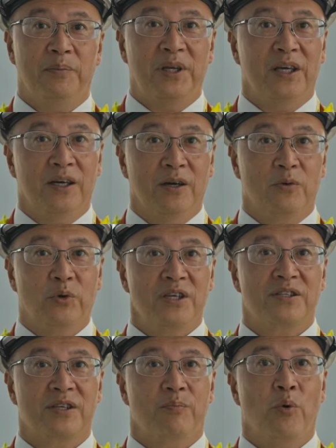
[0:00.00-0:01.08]
being a
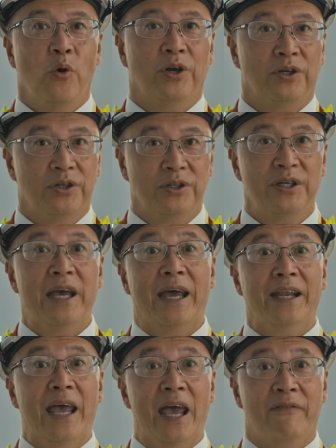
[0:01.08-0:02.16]
great supporter
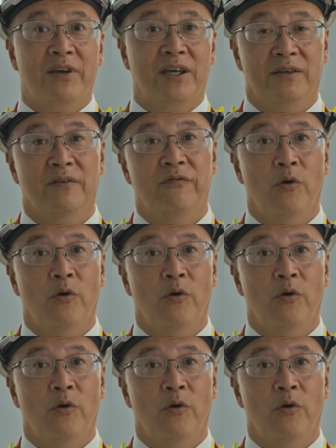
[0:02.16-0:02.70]
and advocate